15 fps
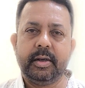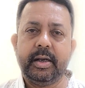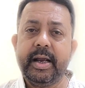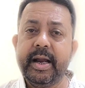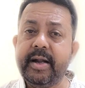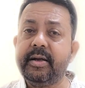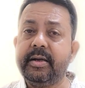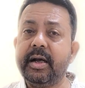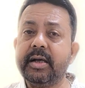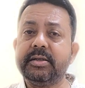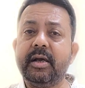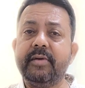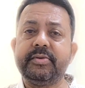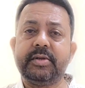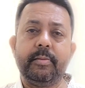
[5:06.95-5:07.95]
It does
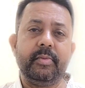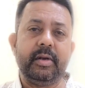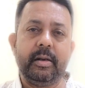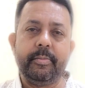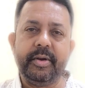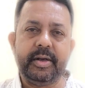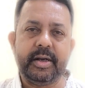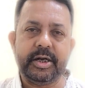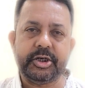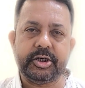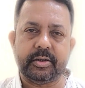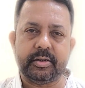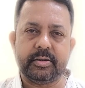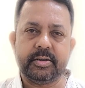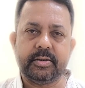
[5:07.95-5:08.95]
have some
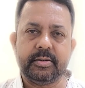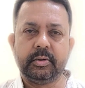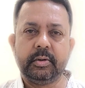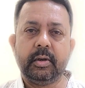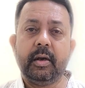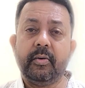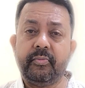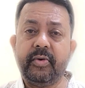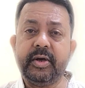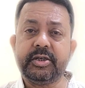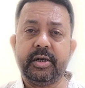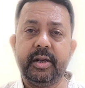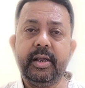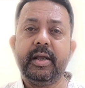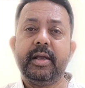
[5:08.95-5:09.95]
limitations.
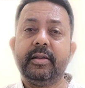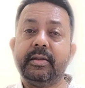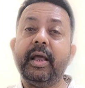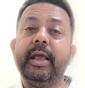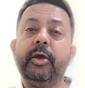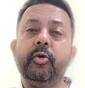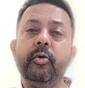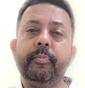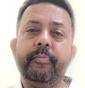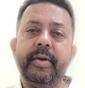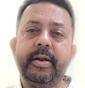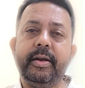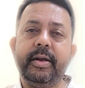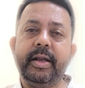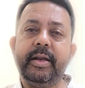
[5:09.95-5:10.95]
Firstly, the
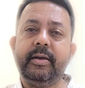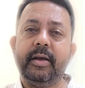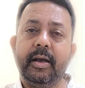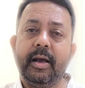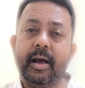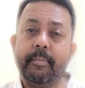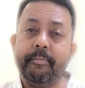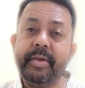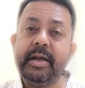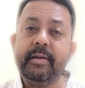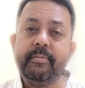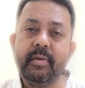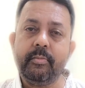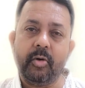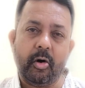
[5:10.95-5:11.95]
equipment need a
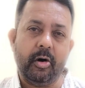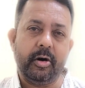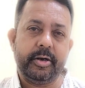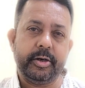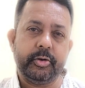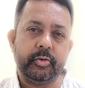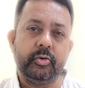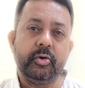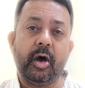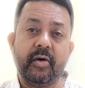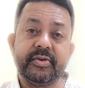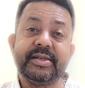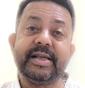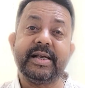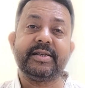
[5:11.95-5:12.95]
minimum altitude of
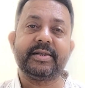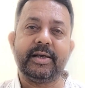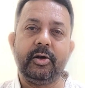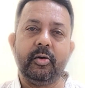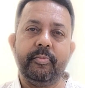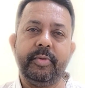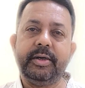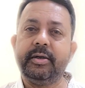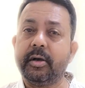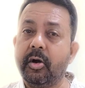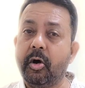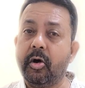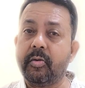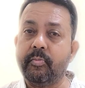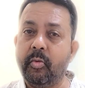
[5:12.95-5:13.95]
6 km
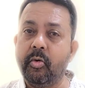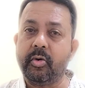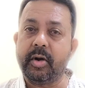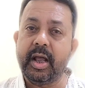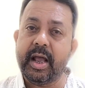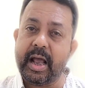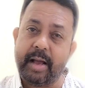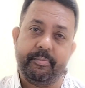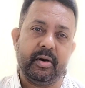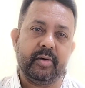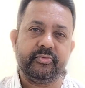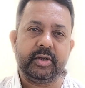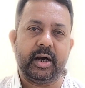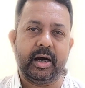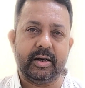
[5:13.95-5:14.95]
or more above
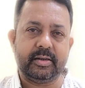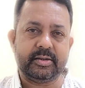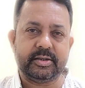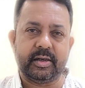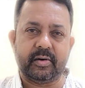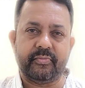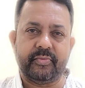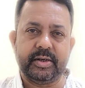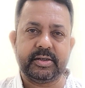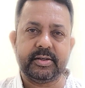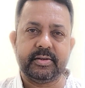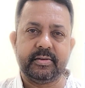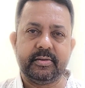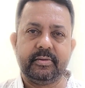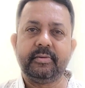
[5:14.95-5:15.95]
the Earth's
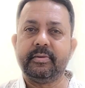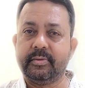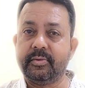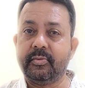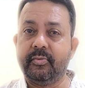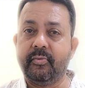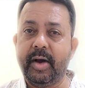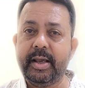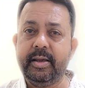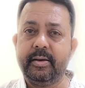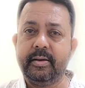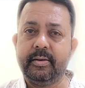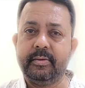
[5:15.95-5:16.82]
surface. Why?